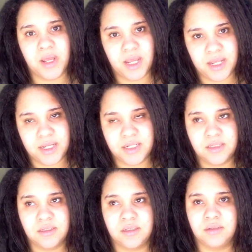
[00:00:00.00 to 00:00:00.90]

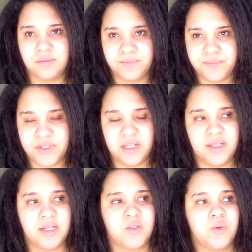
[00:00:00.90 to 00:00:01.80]
behind and
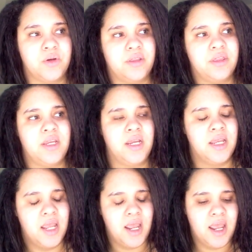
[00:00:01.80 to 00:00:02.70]
and that sort of thing.